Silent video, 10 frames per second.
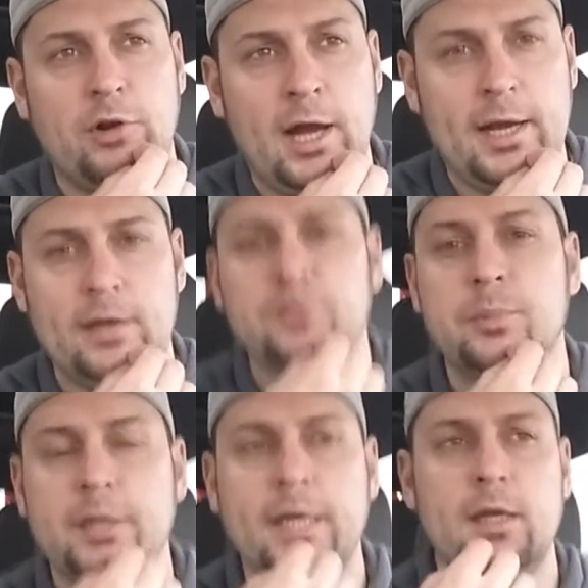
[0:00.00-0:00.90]
Friday is the
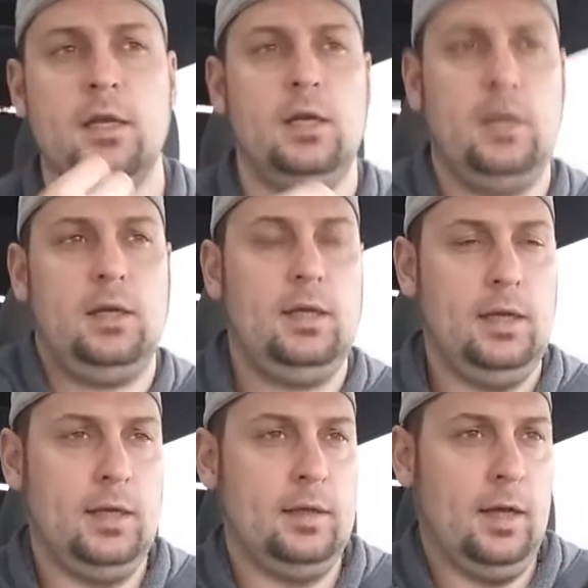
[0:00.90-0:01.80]
plan,
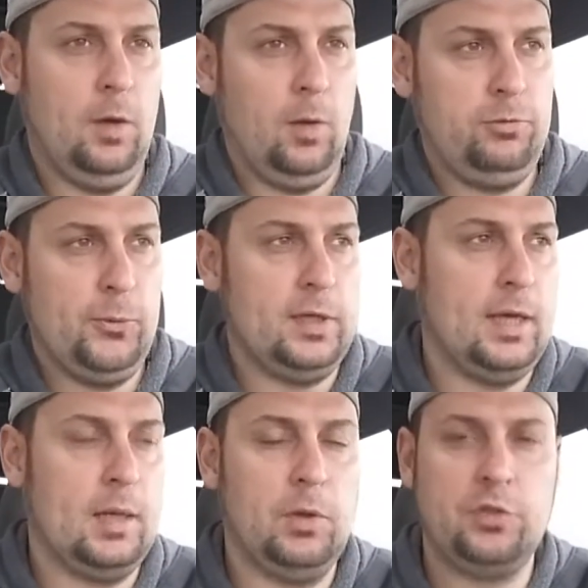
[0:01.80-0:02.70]
and hopefully we can
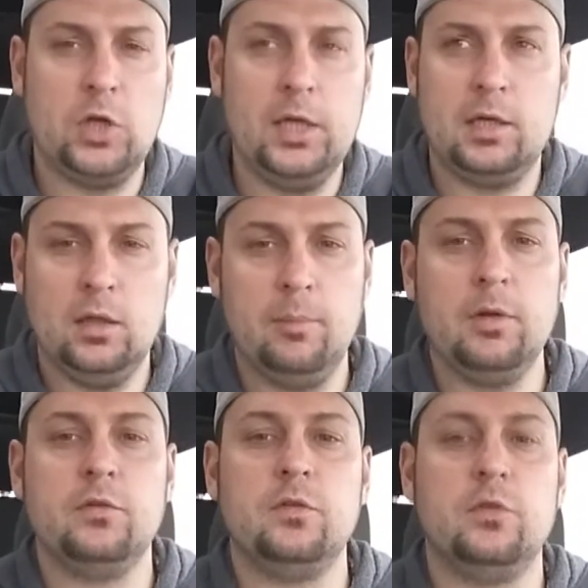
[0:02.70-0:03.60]
get about 30
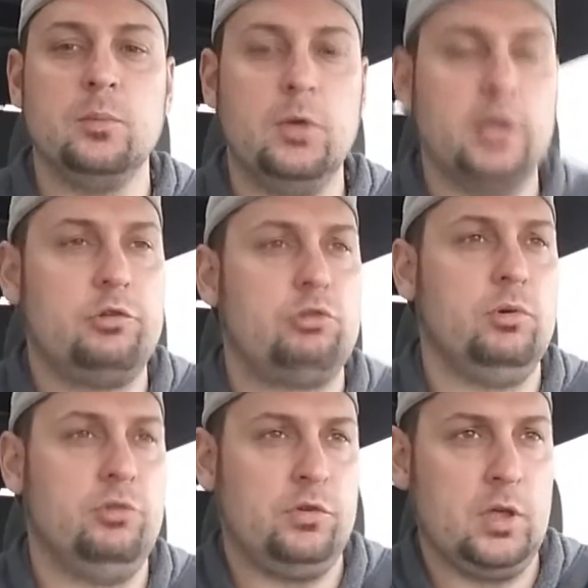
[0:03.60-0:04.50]
kilometers into the bush,
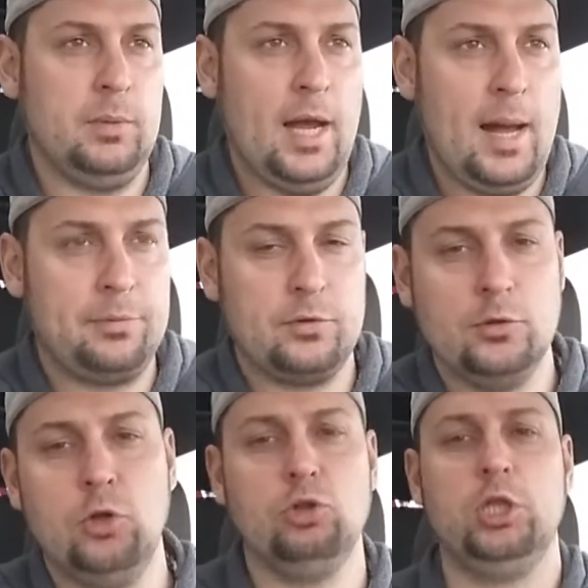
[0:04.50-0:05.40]
which is going to be
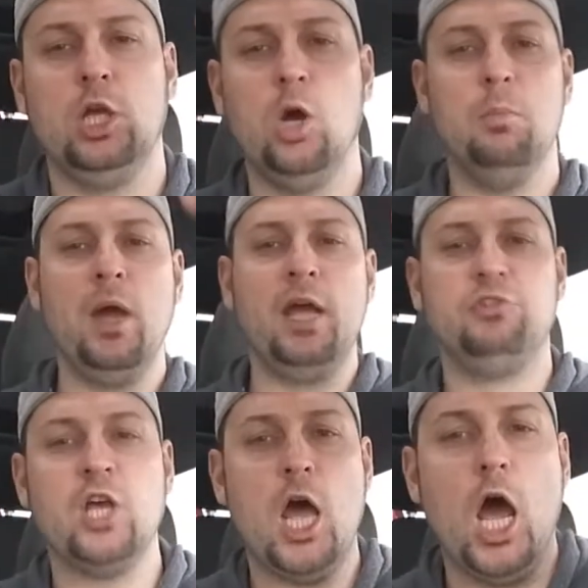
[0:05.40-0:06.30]
absolutely
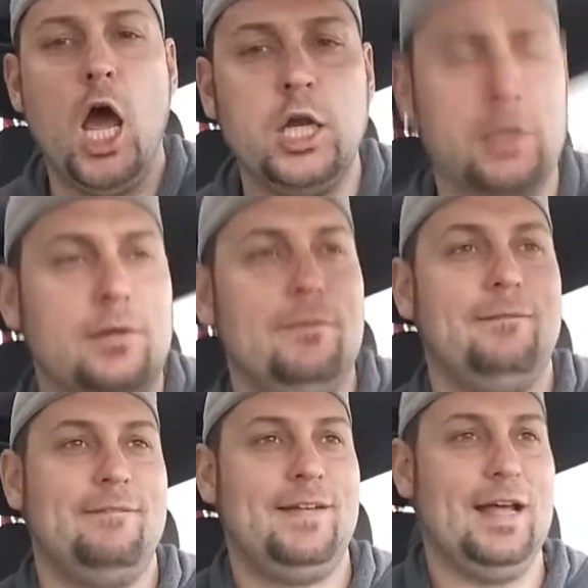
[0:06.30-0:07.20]
amazing!
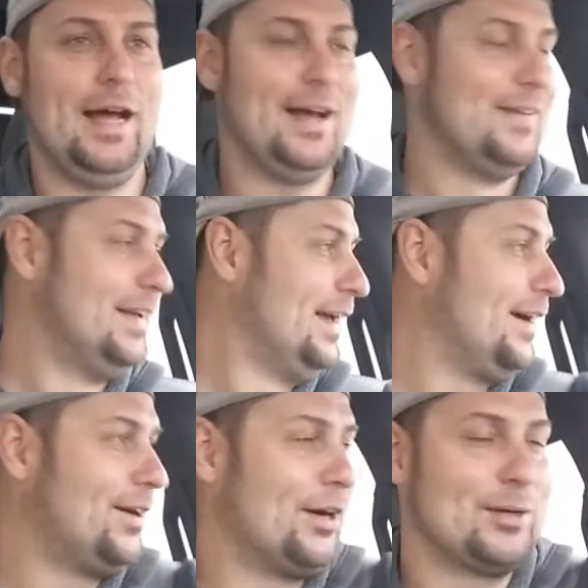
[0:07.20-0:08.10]

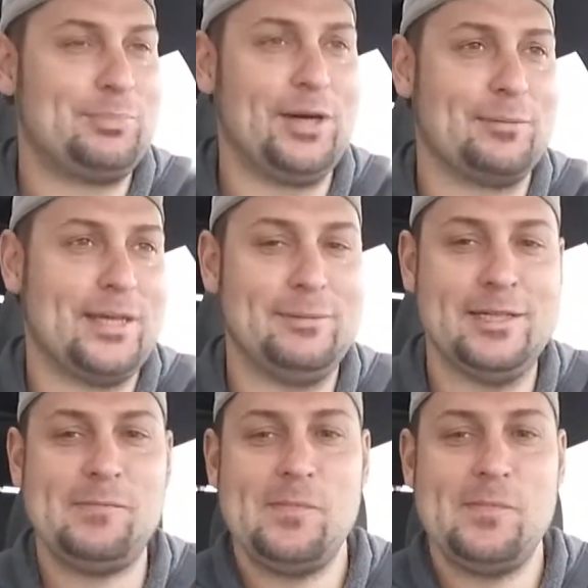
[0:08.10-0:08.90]
Algonquin Park, baby.